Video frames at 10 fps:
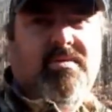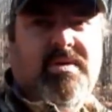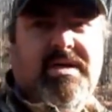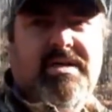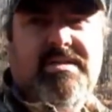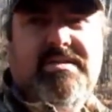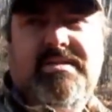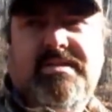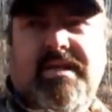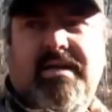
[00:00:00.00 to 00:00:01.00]
was
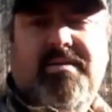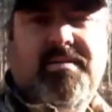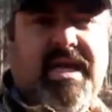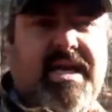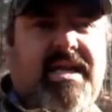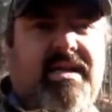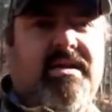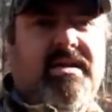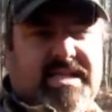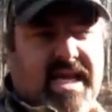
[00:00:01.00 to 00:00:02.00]
um, a lady,
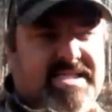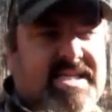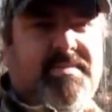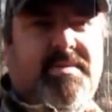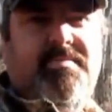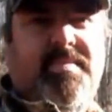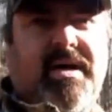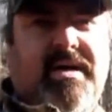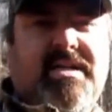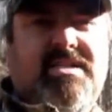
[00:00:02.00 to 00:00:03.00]
this guy stopped to
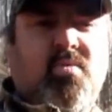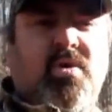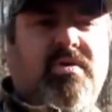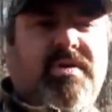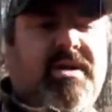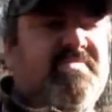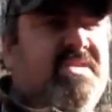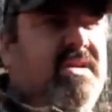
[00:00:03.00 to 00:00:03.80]
uh, cut some wood over here,